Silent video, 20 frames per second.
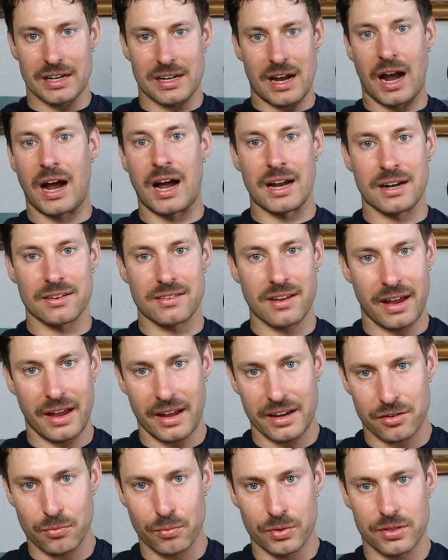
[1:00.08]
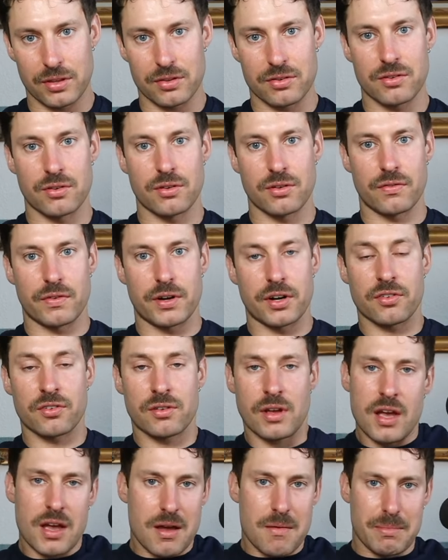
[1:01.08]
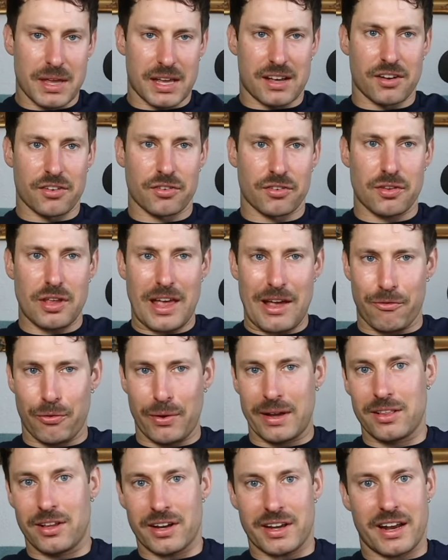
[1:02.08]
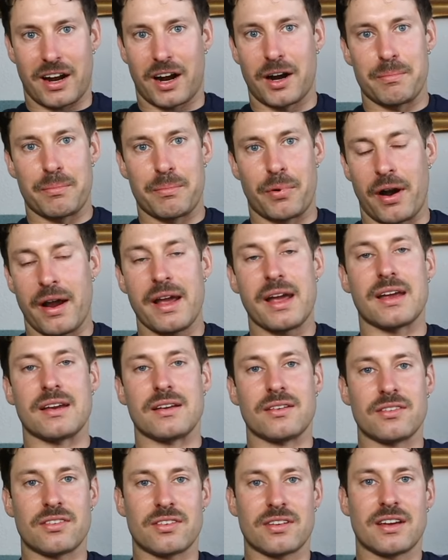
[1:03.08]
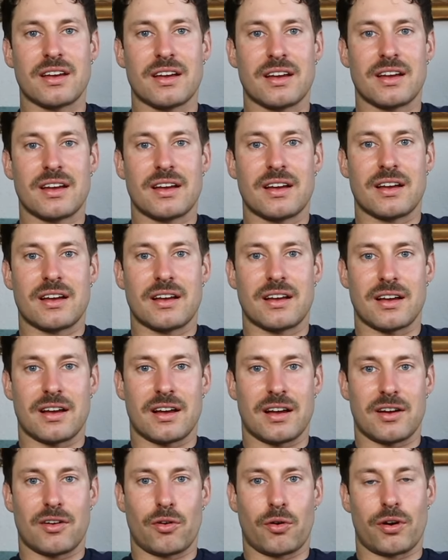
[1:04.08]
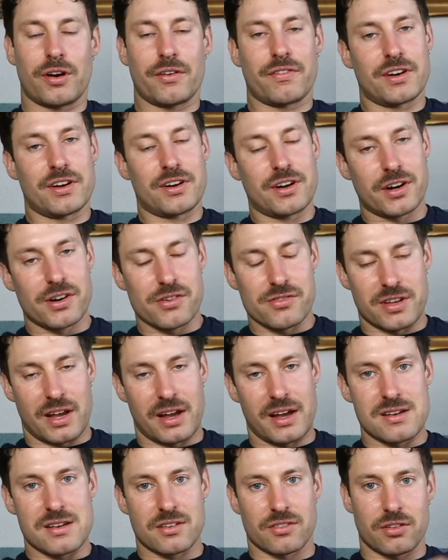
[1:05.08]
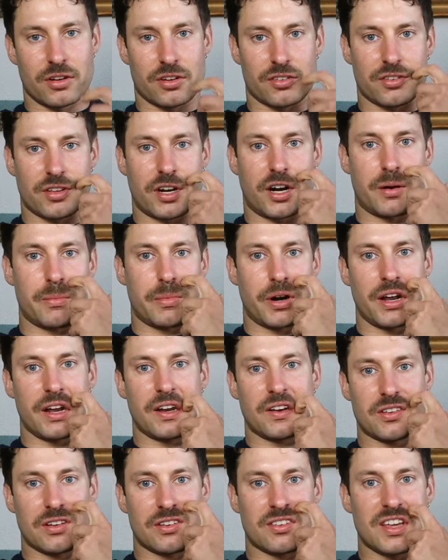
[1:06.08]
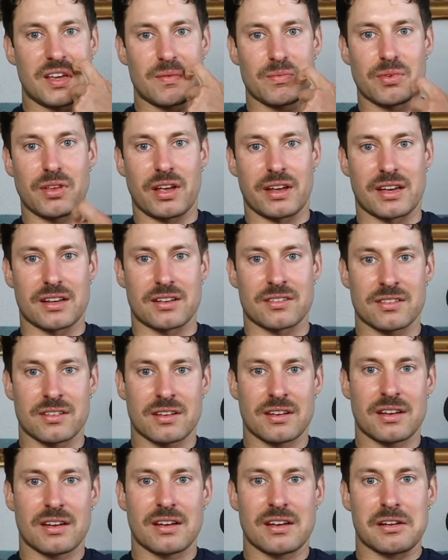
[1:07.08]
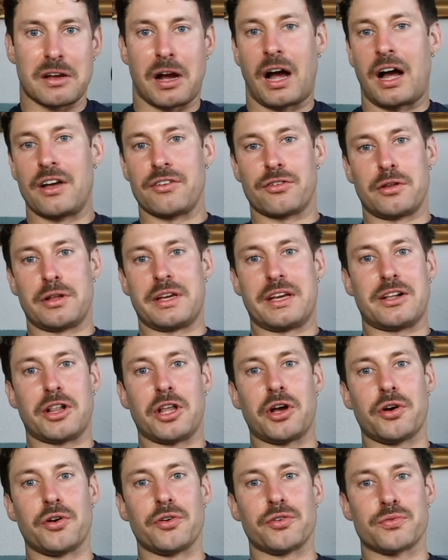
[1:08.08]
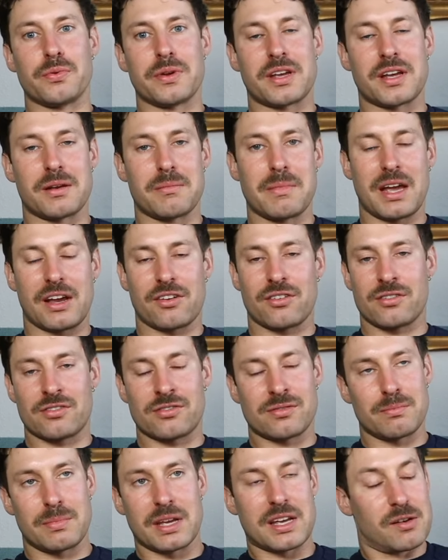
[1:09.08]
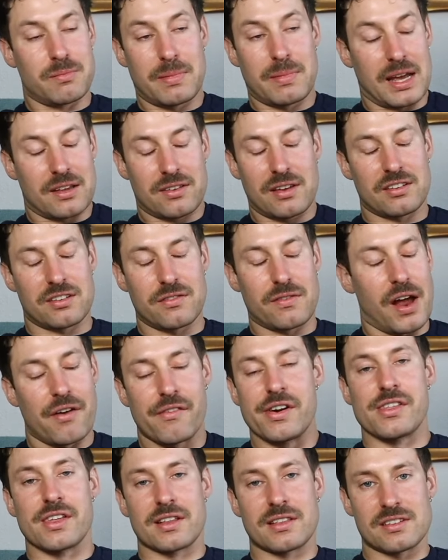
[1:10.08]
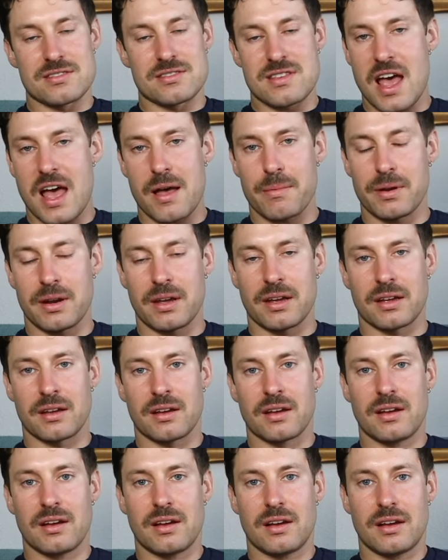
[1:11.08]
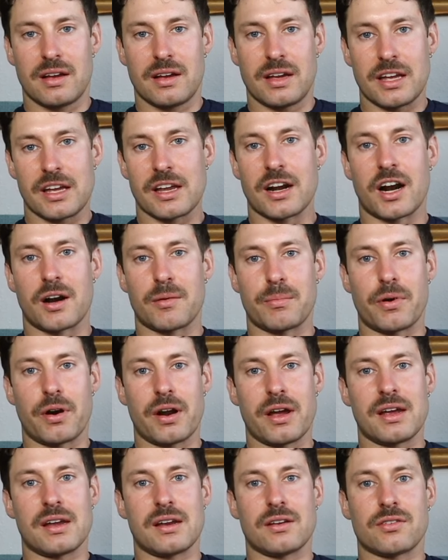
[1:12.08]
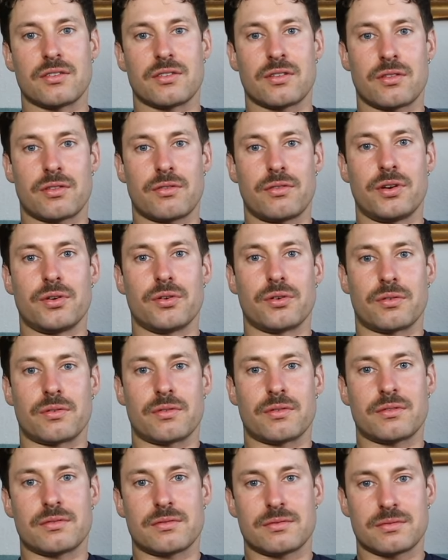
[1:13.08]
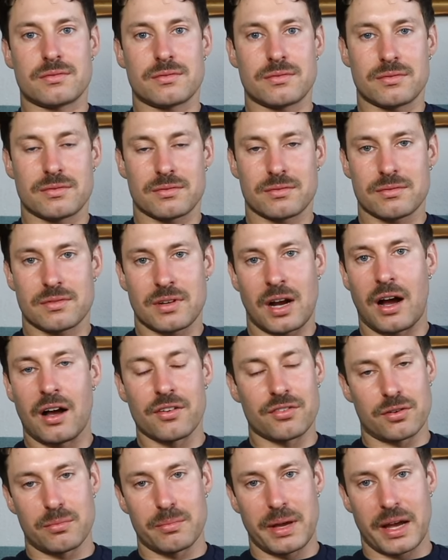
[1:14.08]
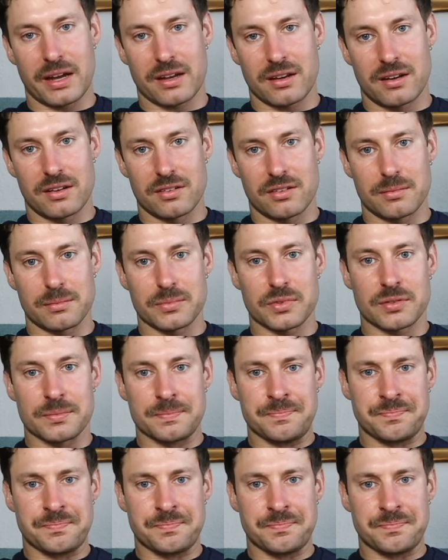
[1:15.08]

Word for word: contact with this universe. Because if we look at our brains, uh, or if a neuroscientist looks at our brains, it seems like it's causally closed. We can make we can make sense of everything that's happening in our brains through causal mechanisms.